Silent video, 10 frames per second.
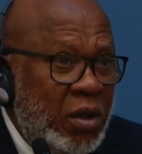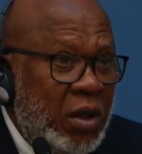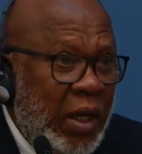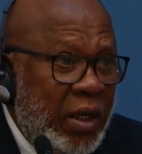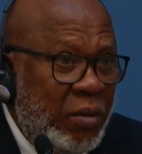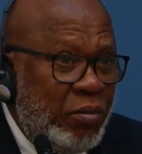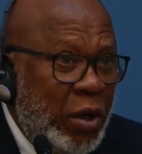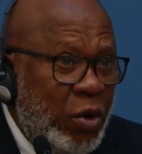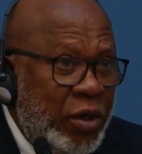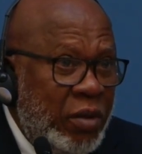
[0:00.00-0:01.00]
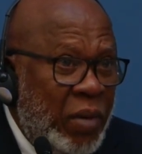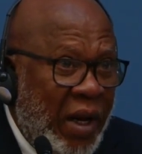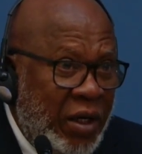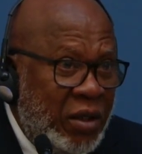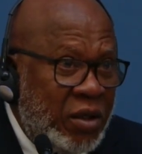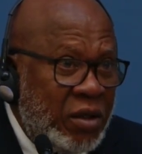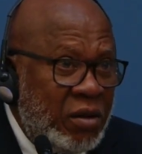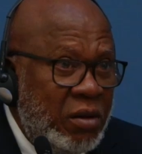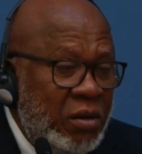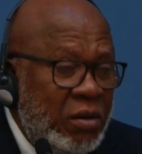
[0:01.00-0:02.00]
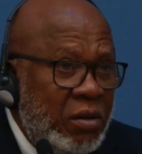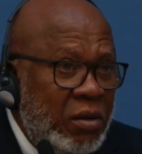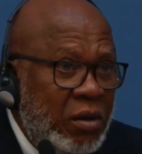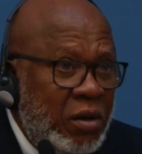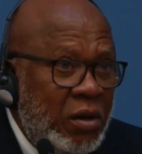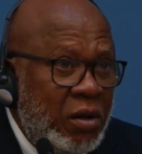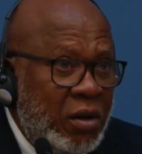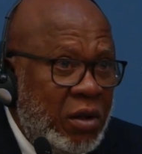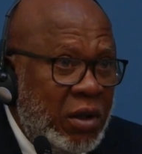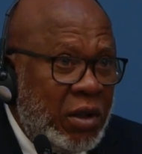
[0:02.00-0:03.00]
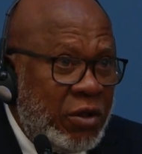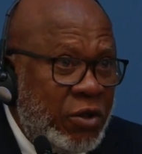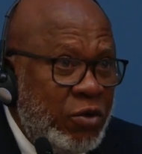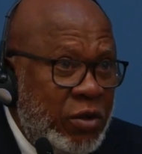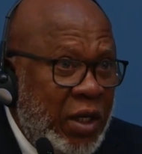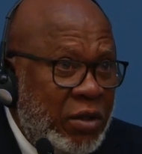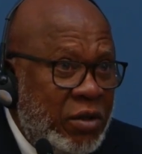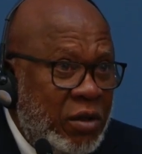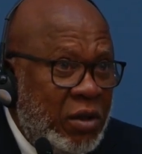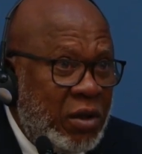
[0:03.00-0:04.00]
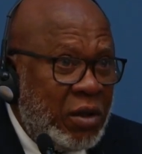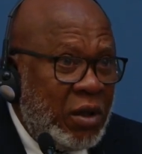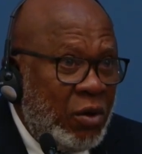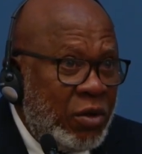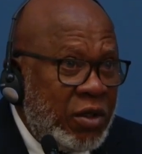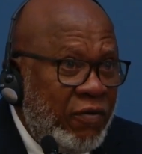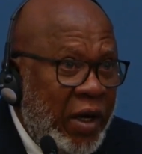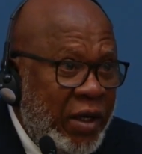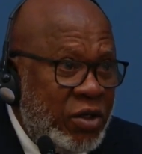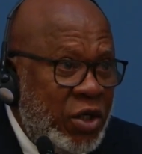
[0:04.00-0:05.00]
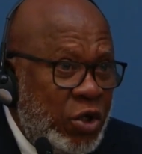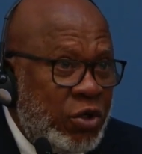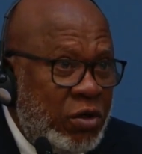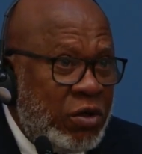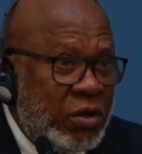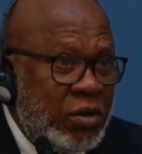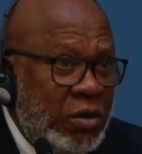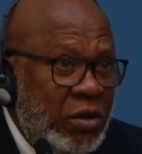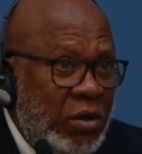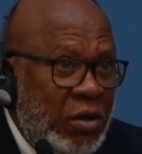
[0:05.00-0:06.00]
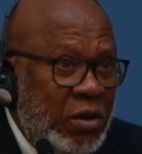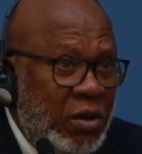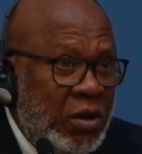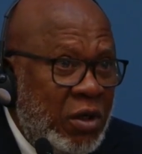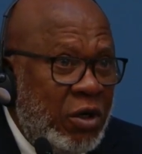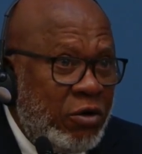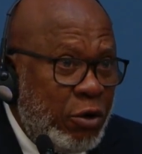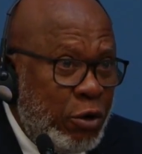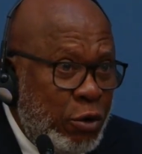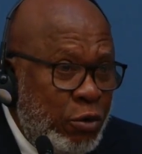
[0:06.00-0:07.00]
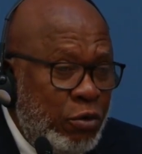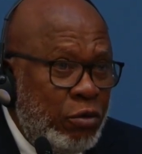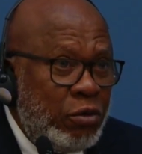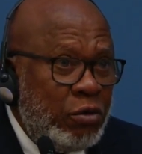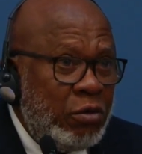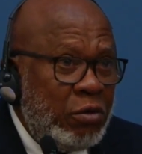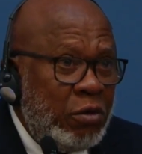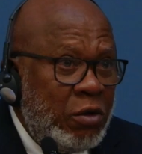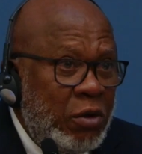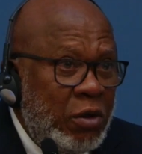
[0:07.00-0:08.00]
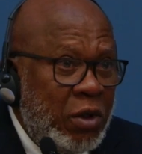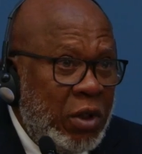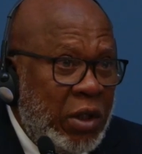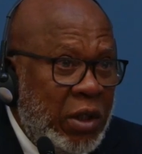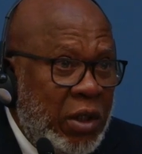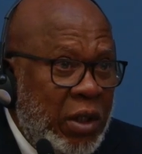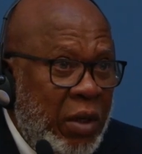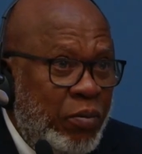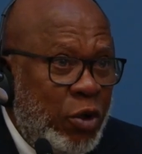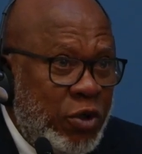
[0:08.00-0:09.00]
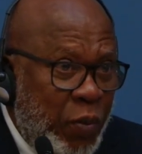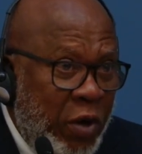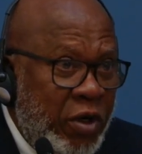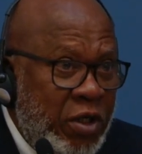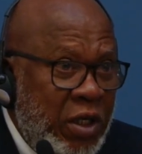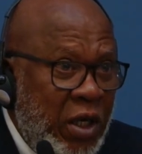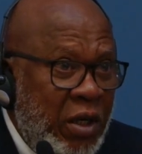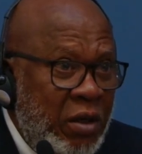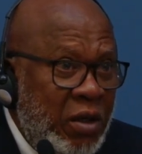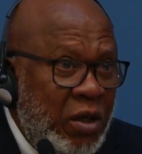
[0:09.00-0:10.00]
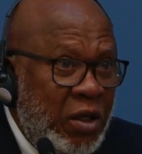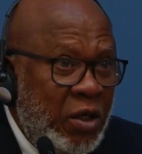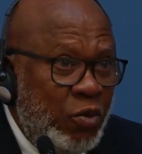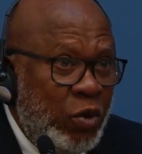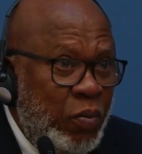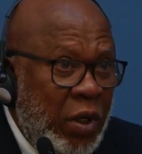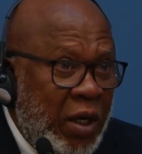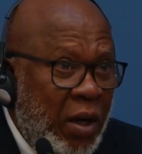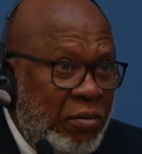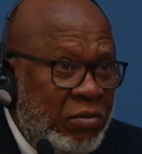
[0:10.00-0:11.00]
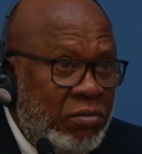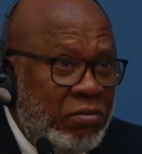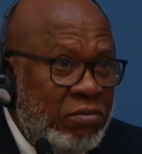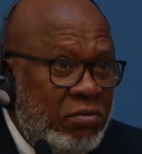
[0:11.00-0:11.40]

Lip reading: and empower the planet, so that our civilizations can grow and prosperity would become